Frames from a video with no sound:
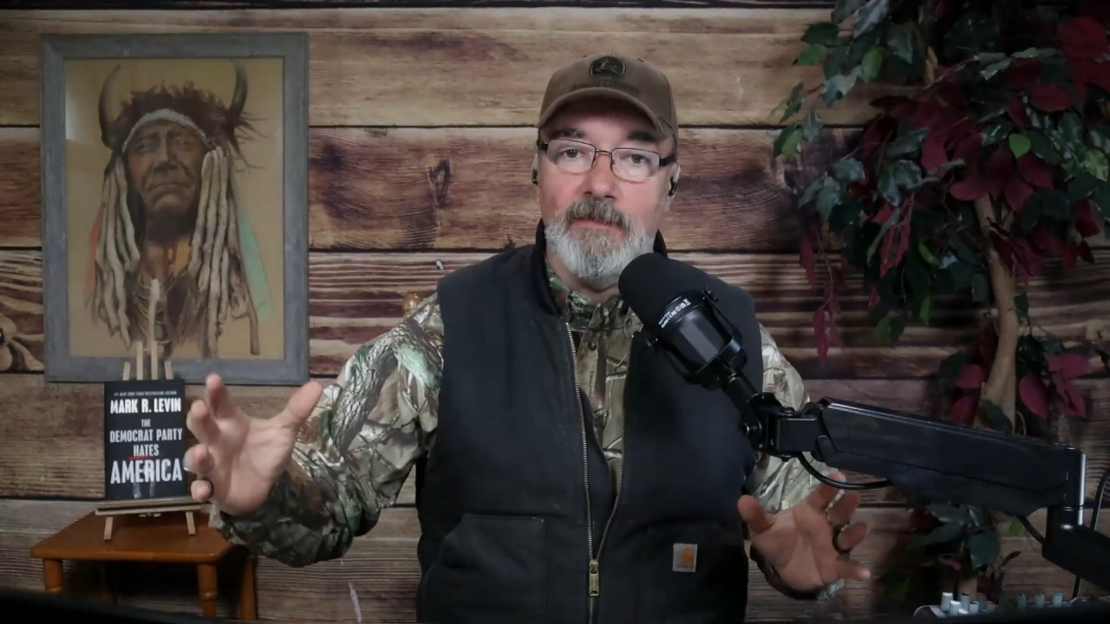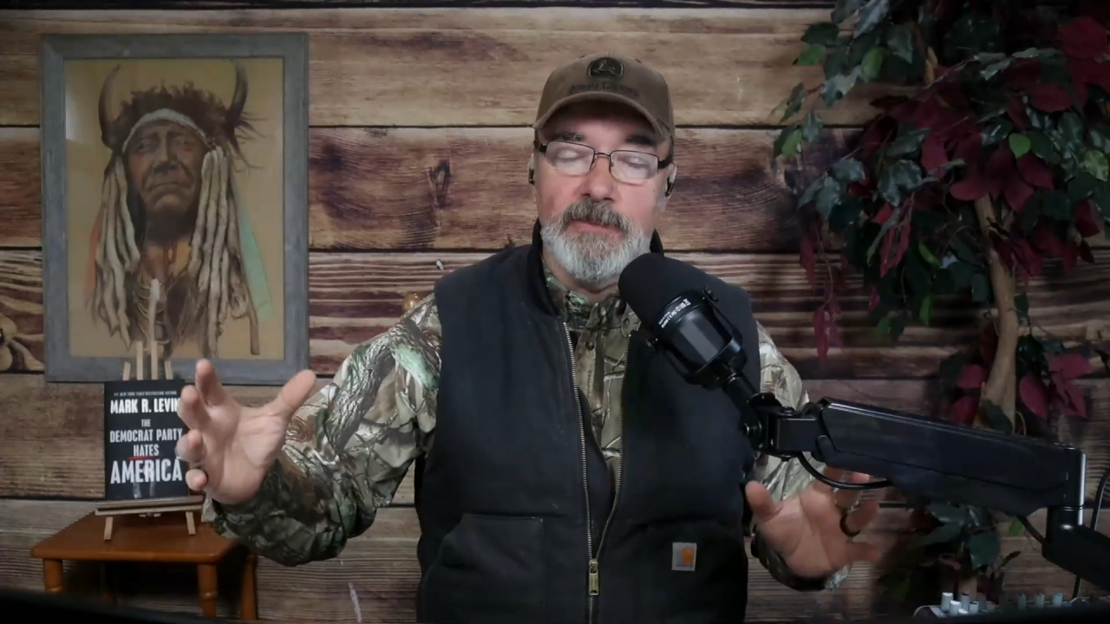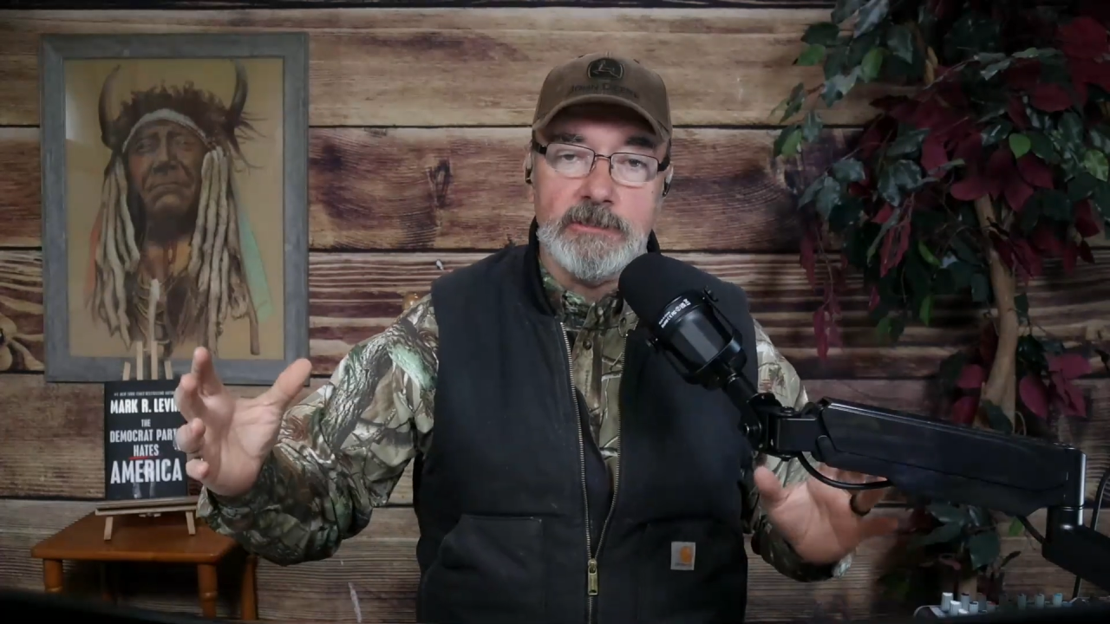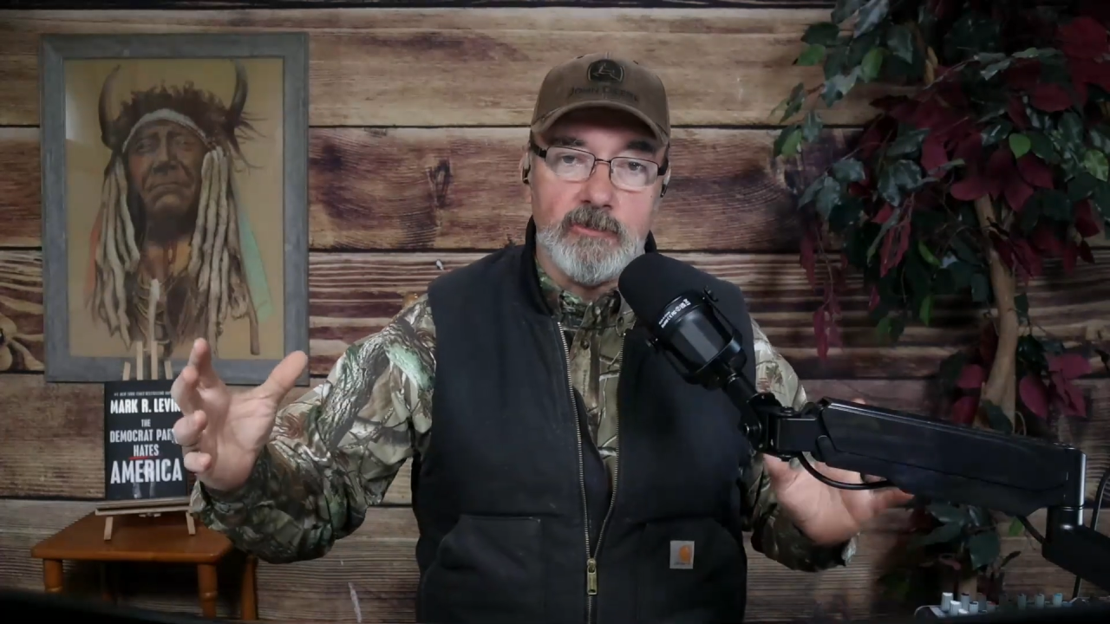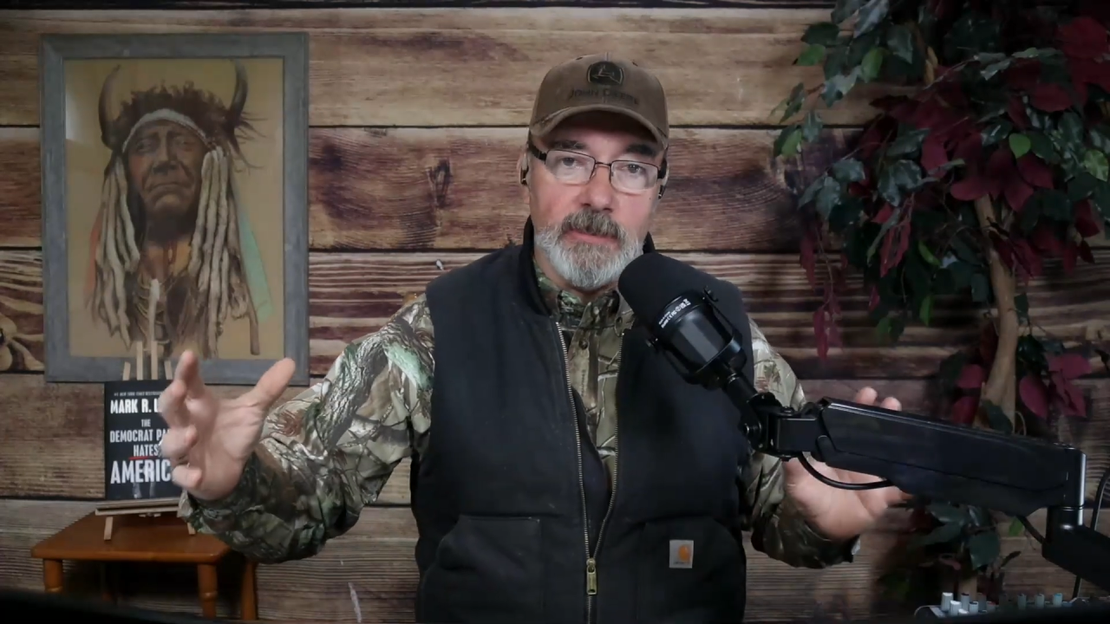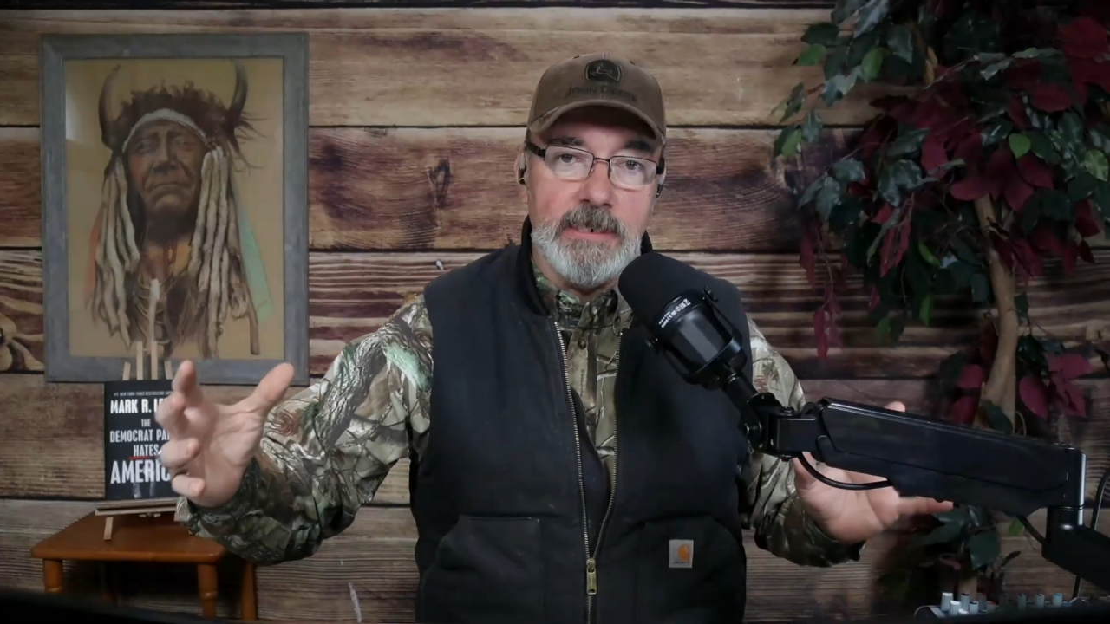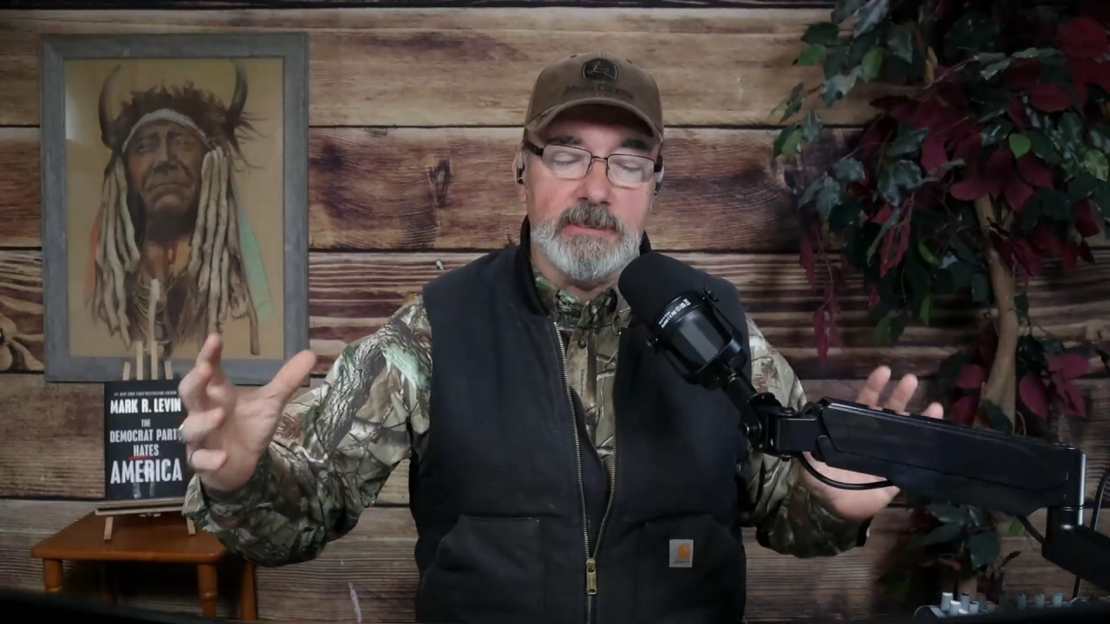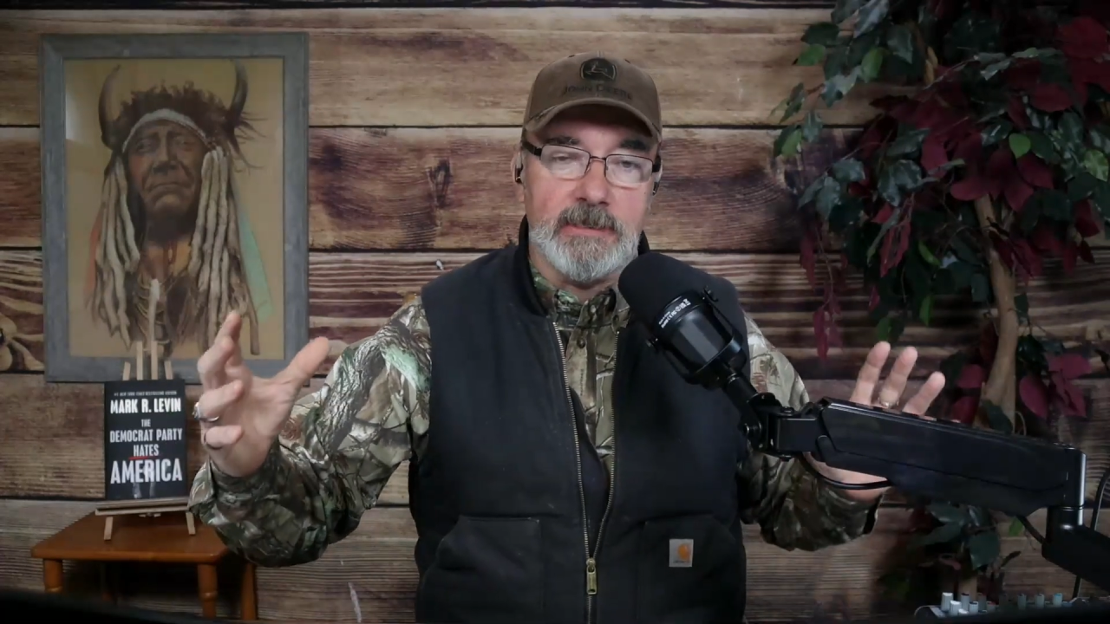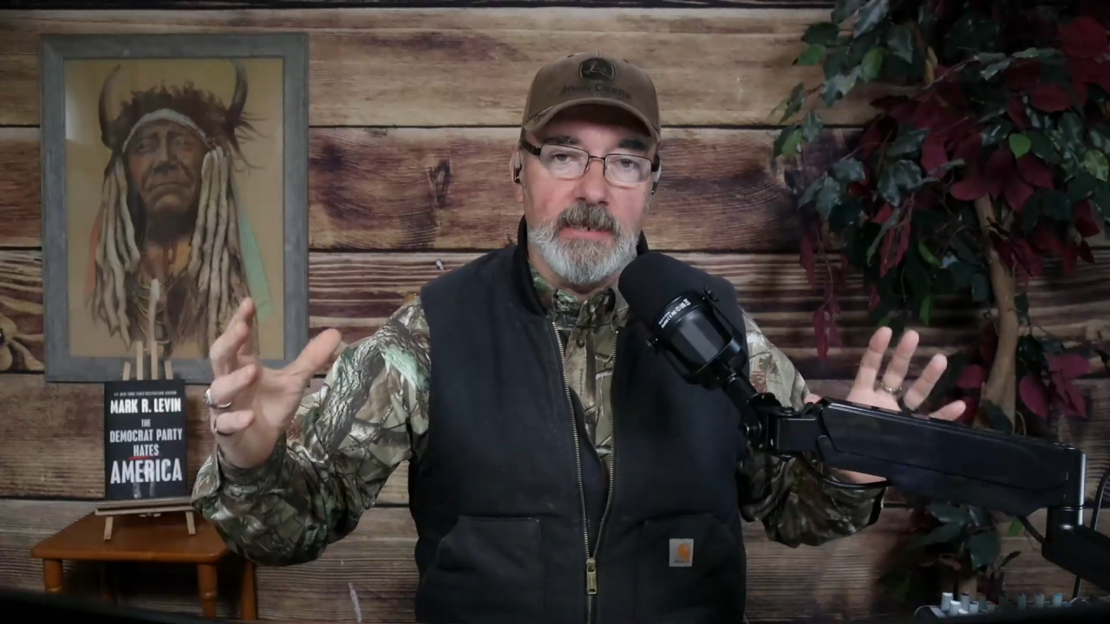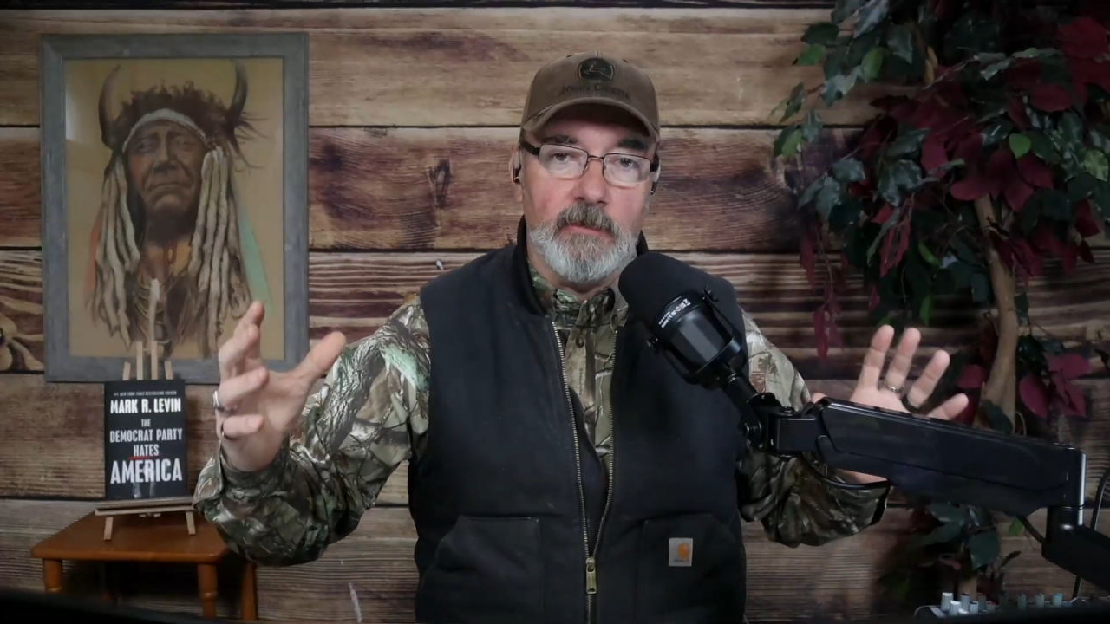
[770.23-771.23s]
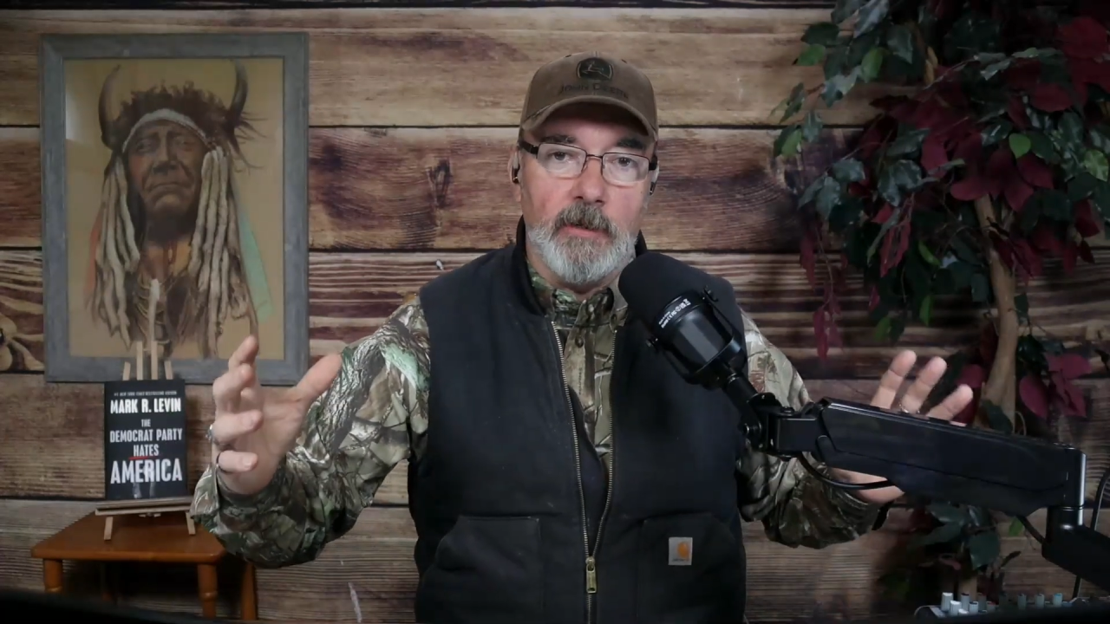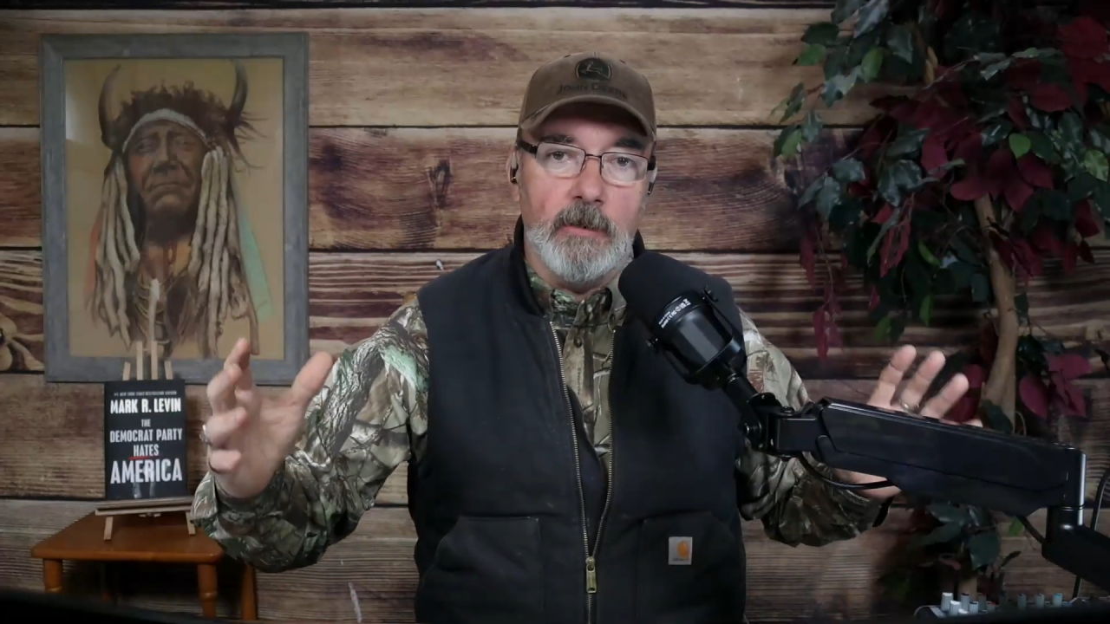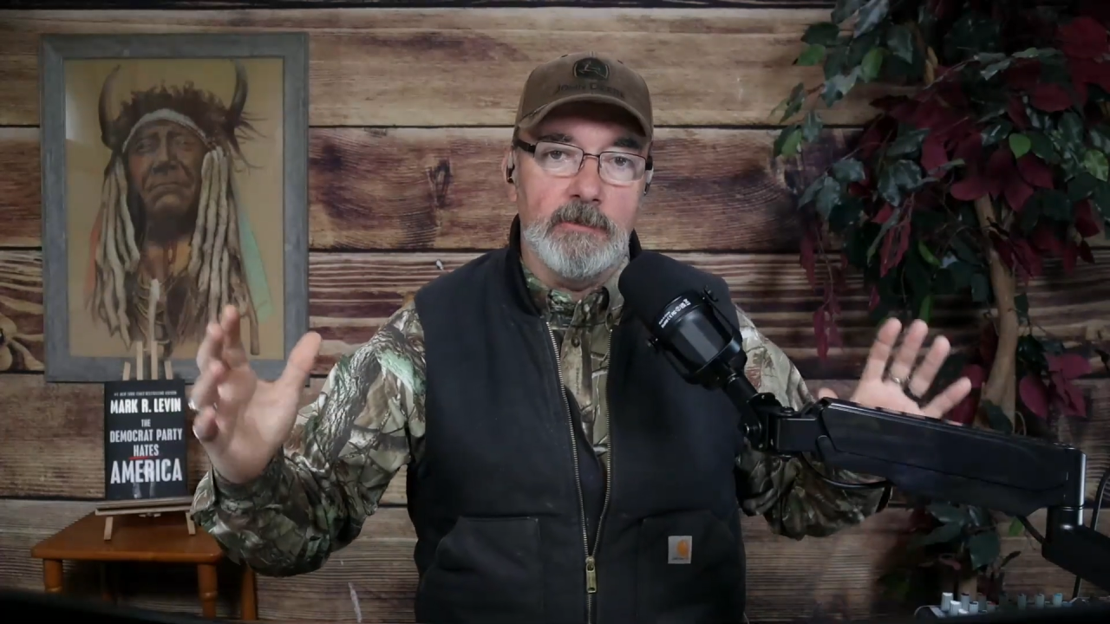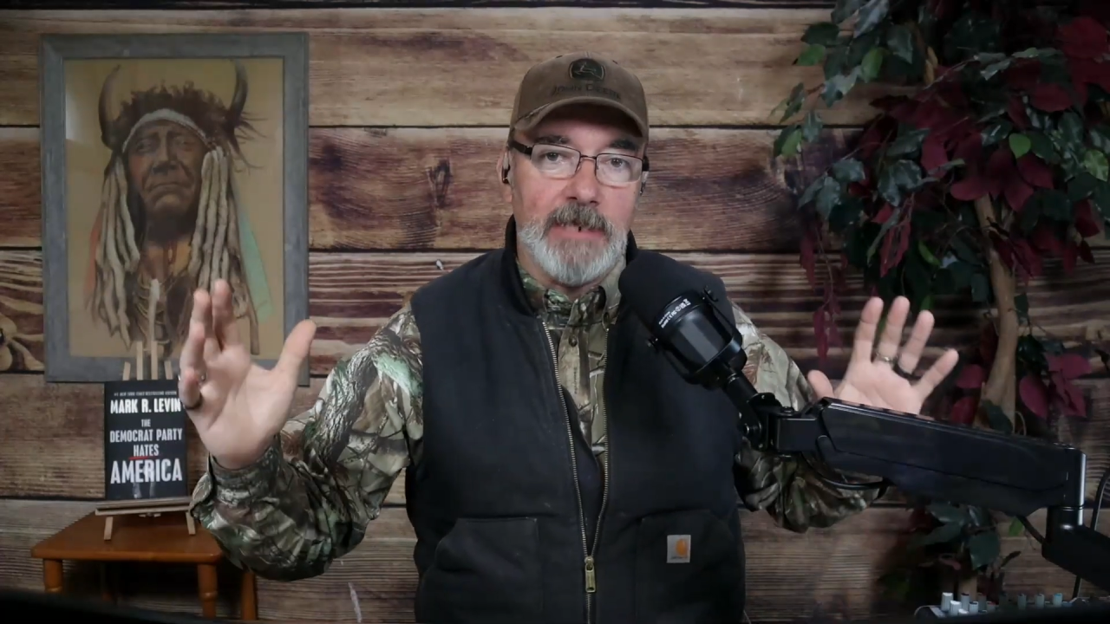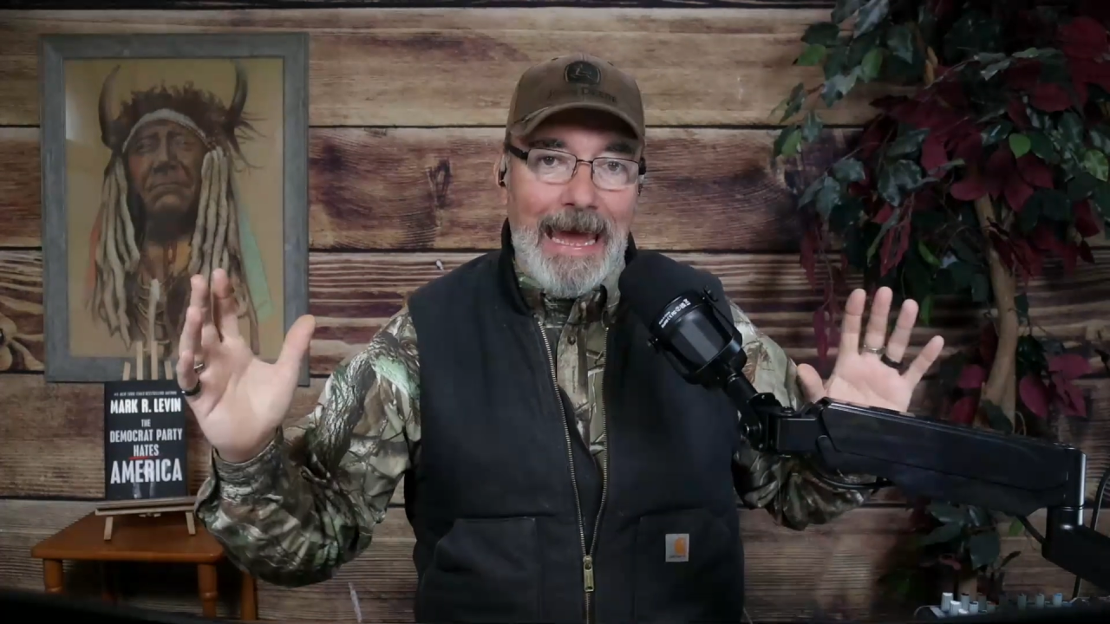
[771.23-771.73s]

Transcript: the streets and the roads